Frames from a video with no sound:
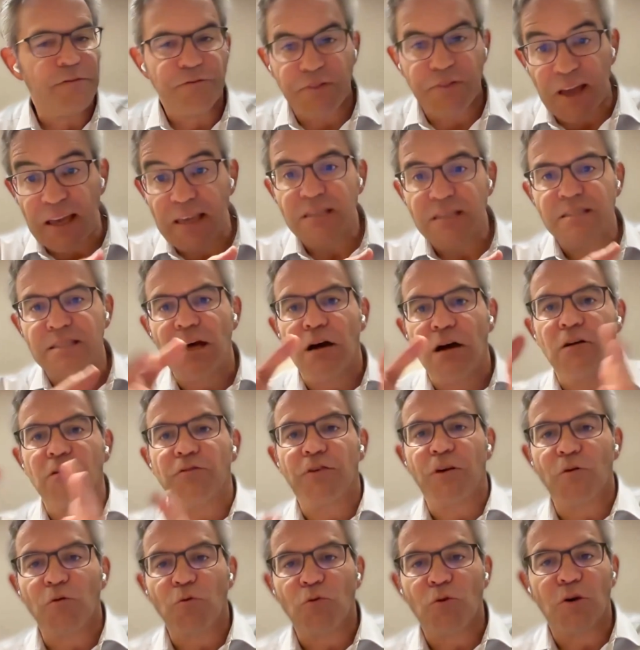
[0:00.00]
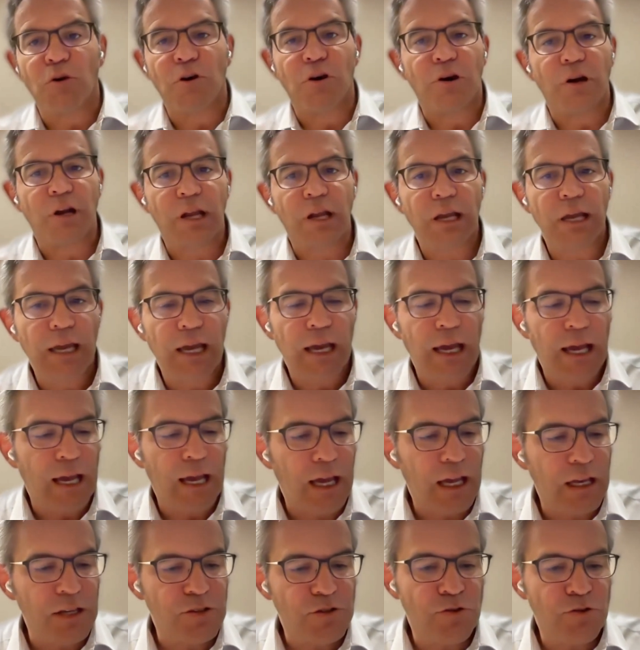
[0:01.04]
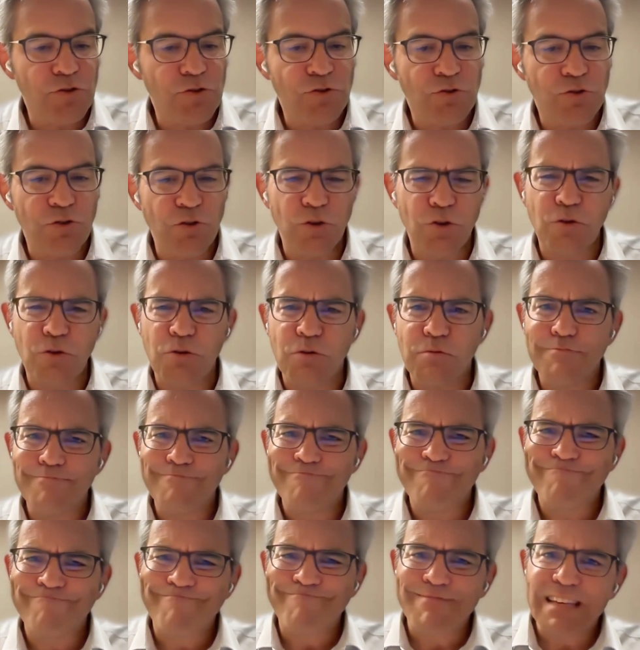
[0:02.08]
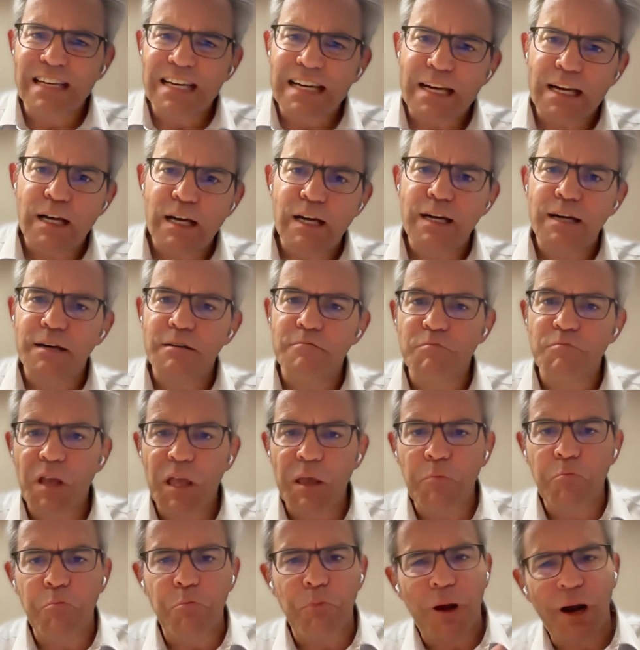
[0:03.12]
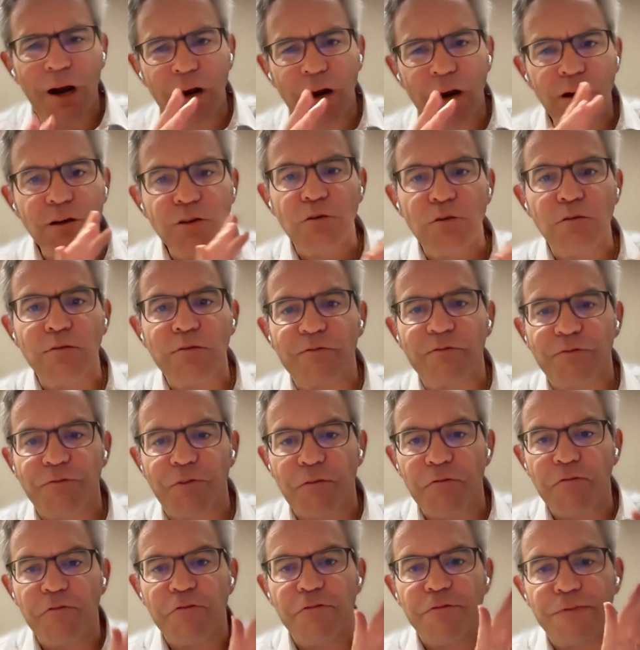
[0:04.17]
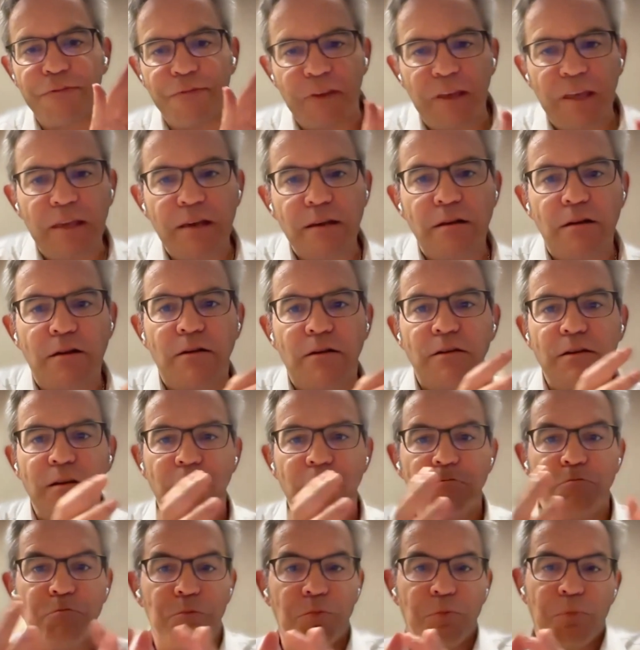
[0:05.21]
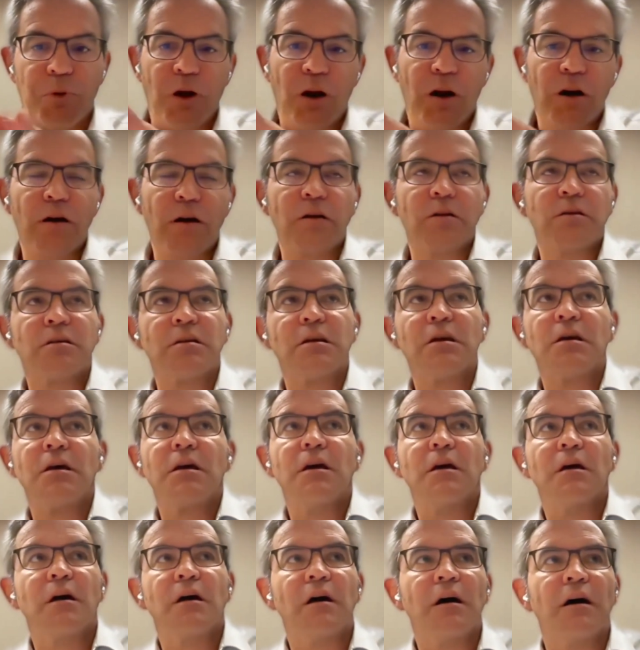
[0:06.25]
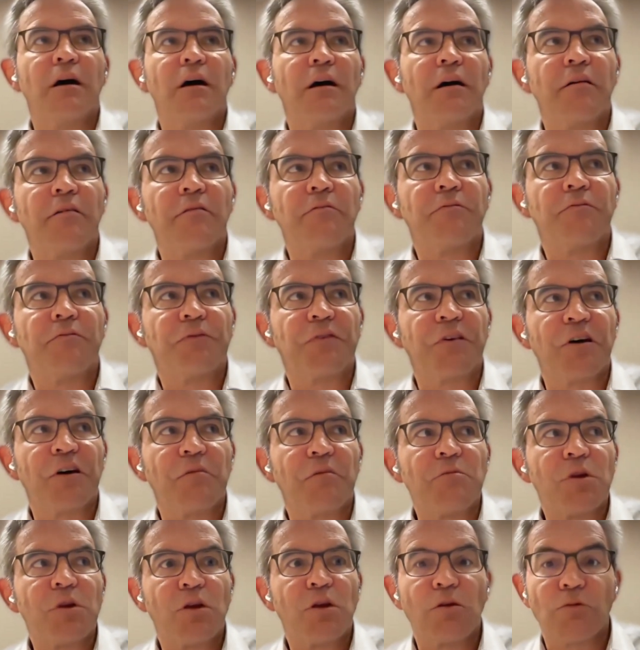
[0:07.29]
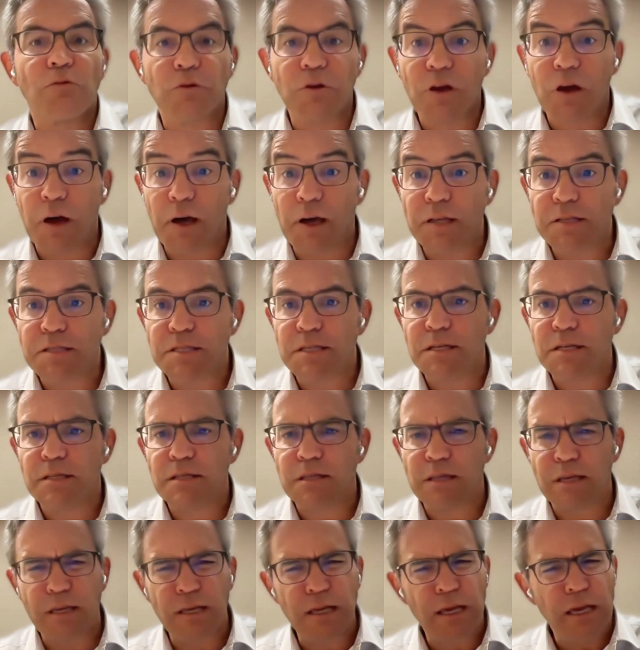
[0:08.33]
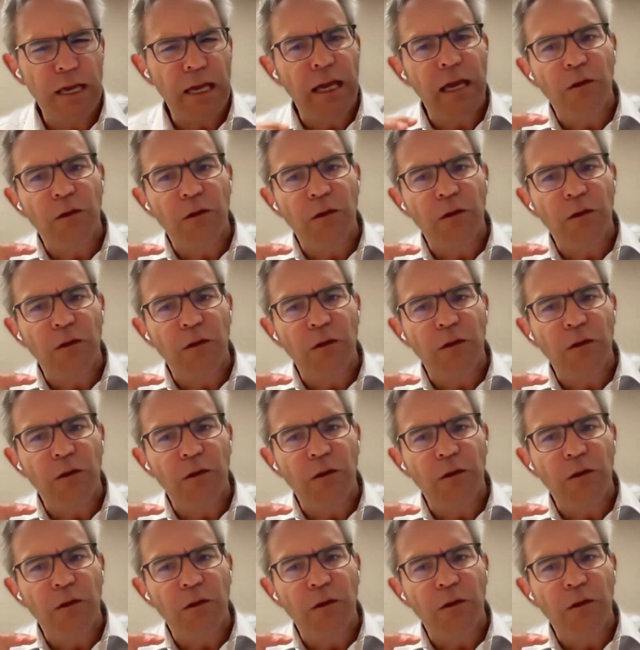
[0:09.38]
phase now of our work has to do in part from fear, in part from curiosity.